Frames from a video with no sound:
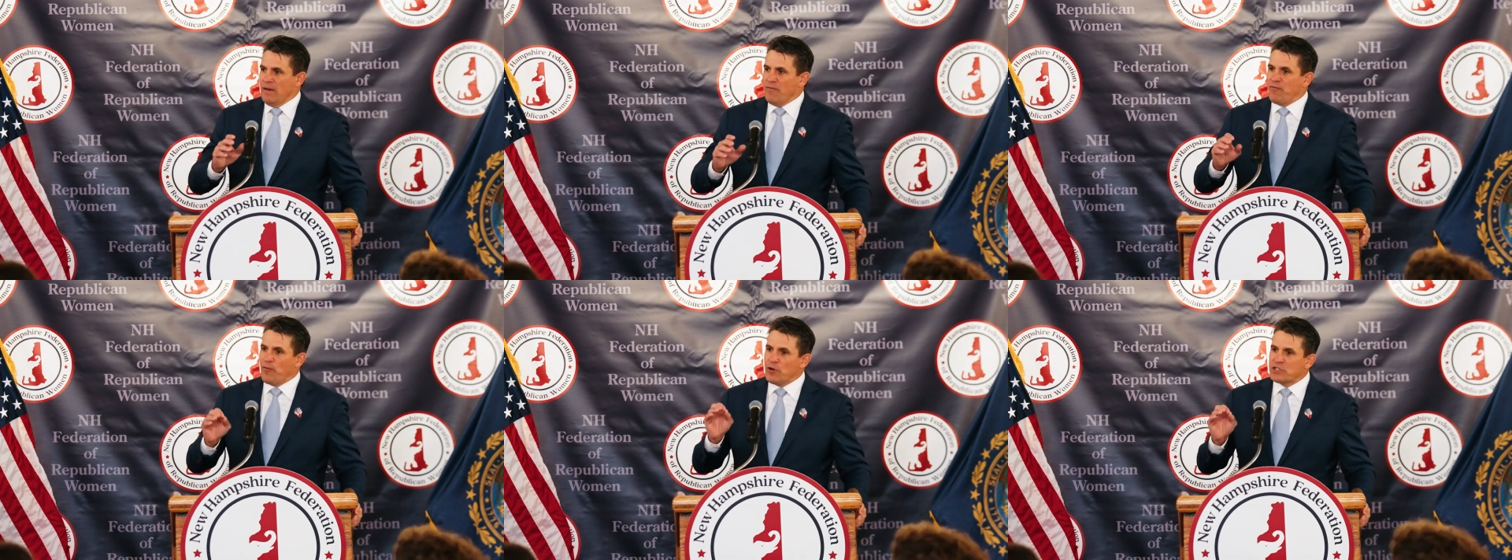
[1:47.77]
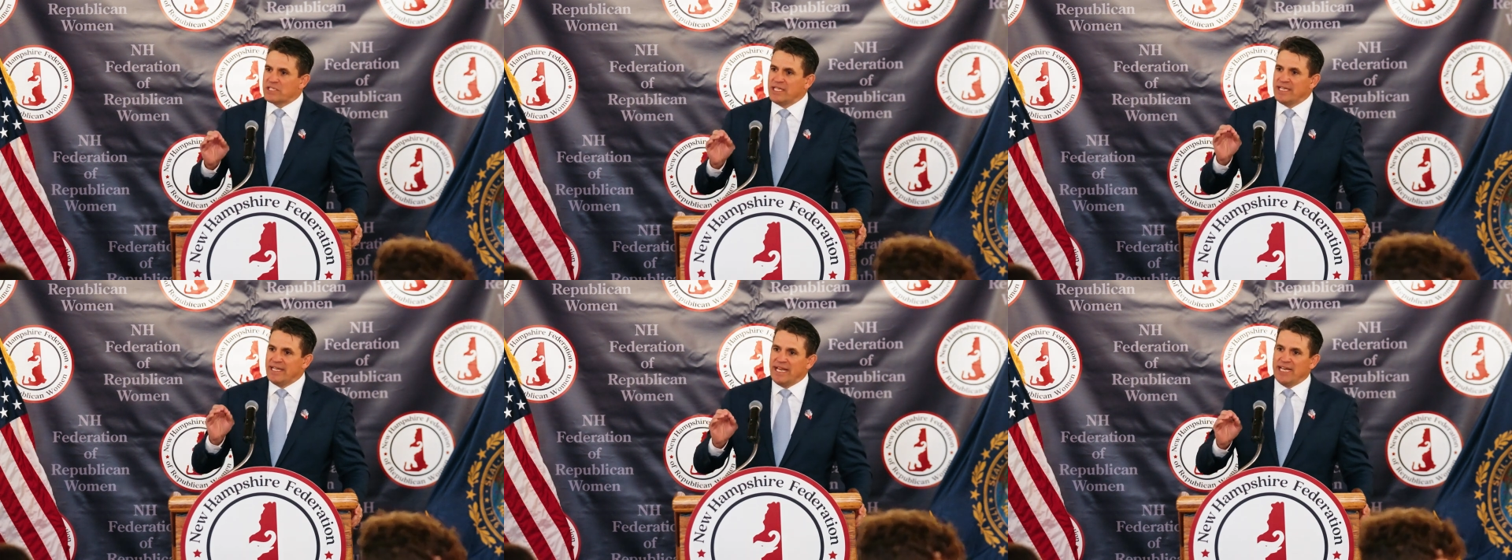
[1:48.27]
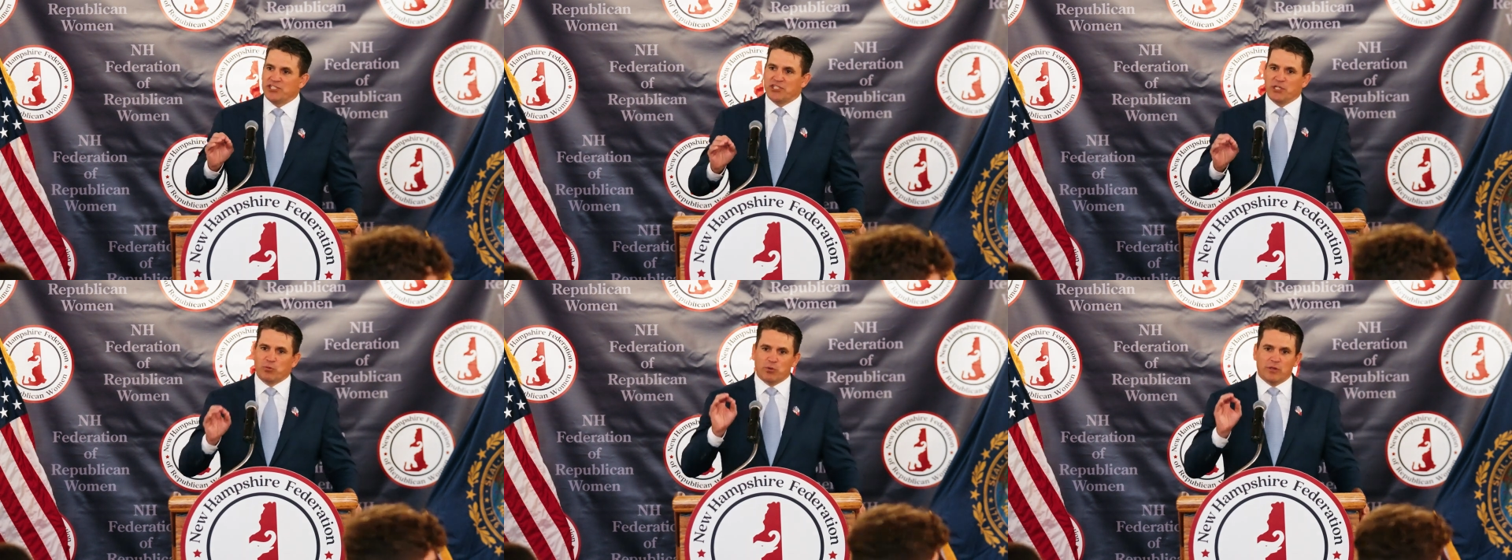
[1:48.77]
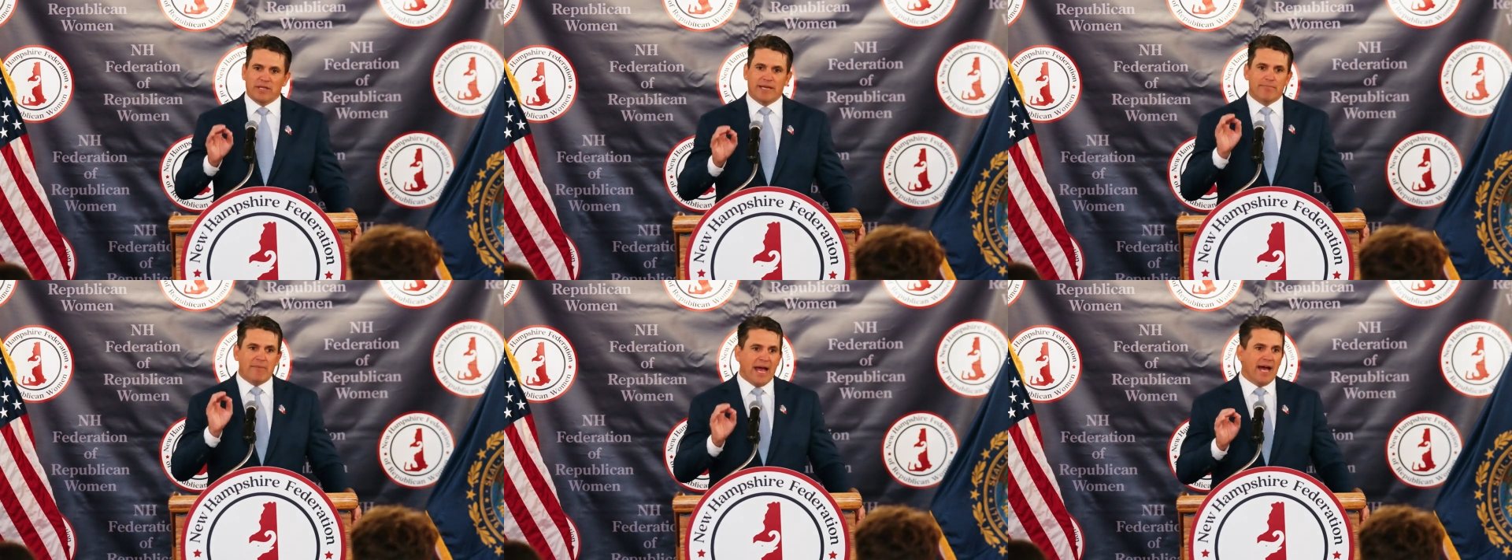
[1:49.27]
first in the nation
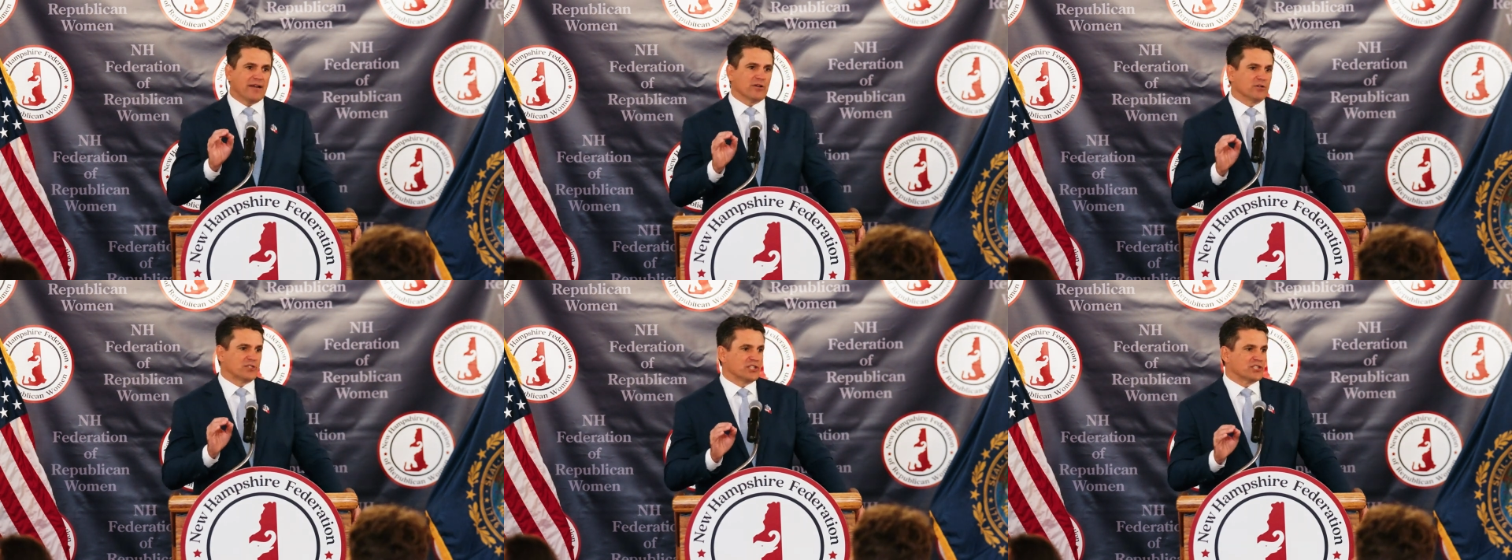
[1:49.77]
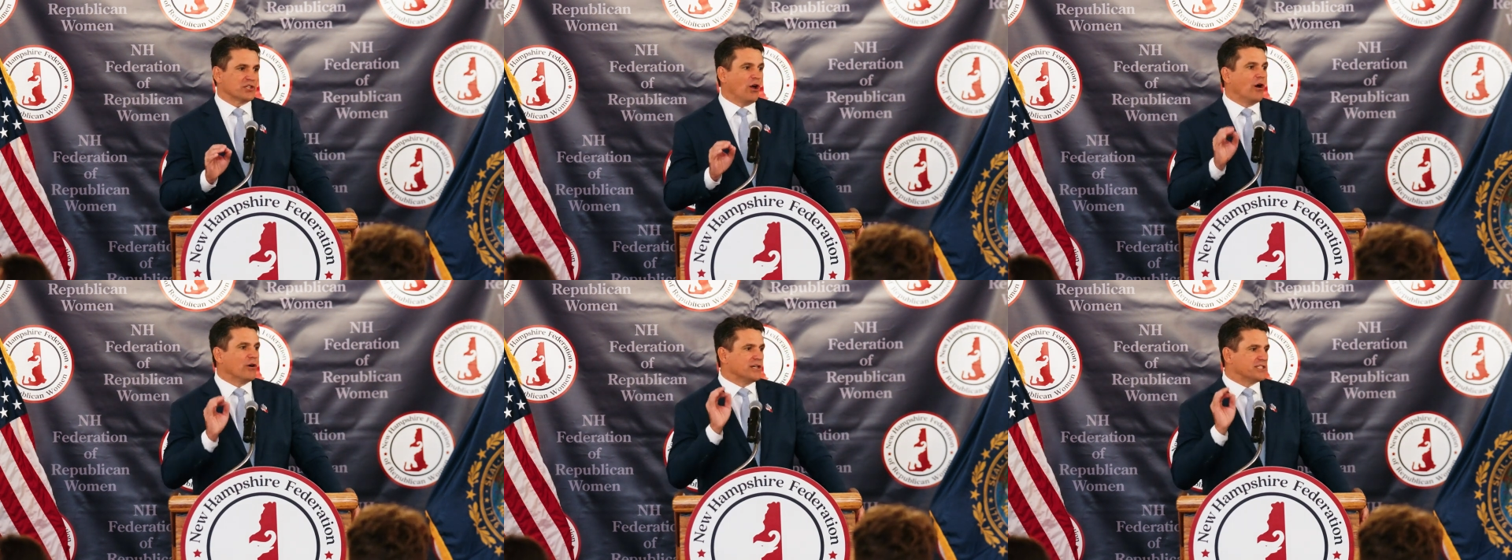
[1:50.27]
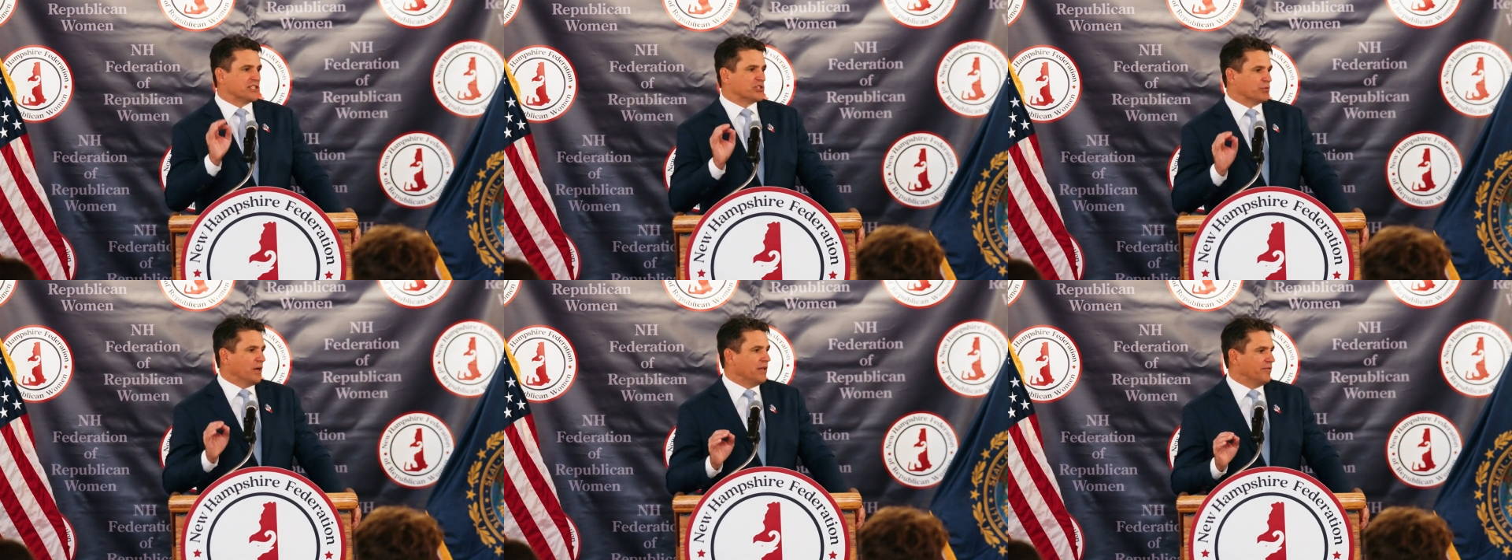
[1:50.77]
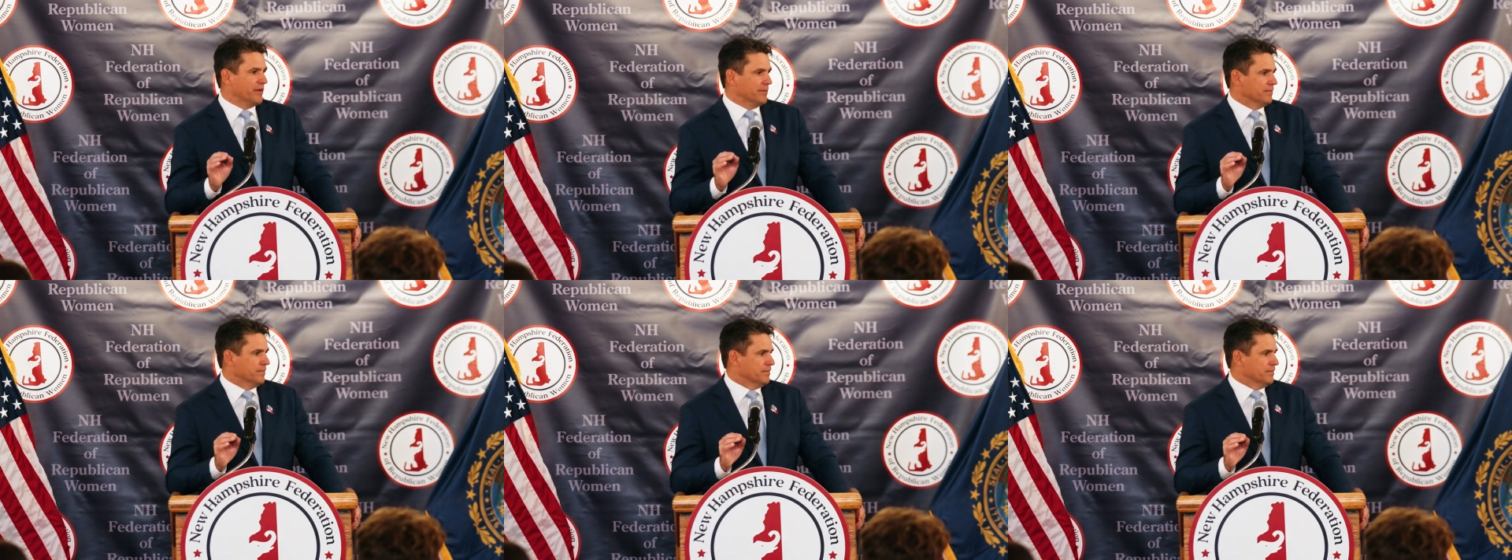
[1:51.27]
really matters as long as it's relevant.